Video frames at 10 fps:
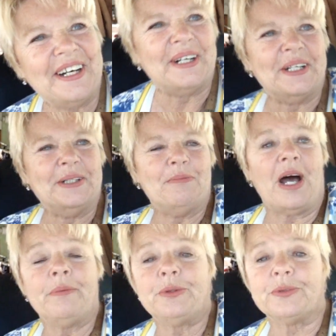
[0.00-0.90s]

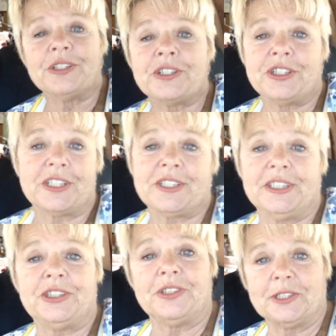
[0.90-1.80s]
I would really suggest
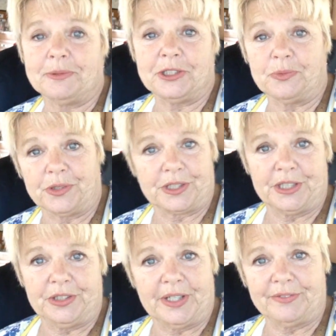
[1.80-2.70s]
any transmission work
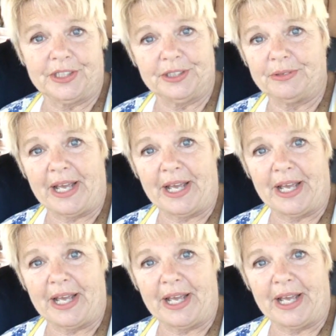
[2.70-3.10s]
that you have done,